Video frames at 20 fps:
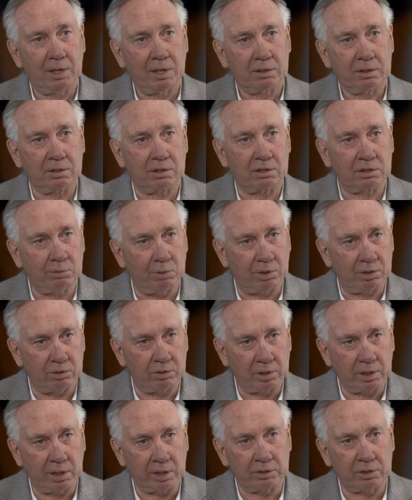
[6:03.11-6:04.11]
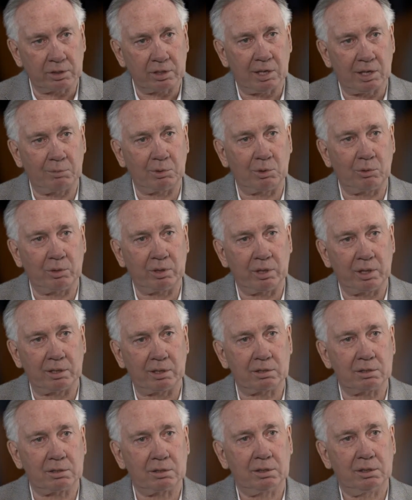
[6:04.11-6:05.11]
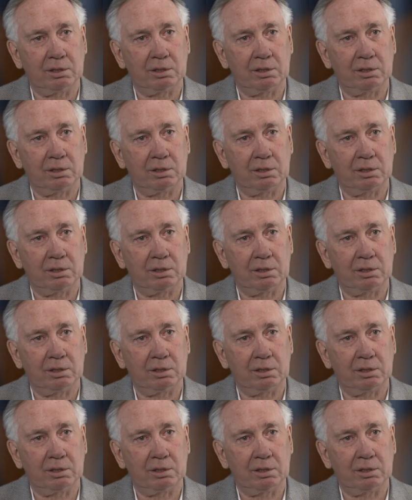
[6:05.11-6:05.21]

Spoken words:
Says, "Come on, you guys are coming with us."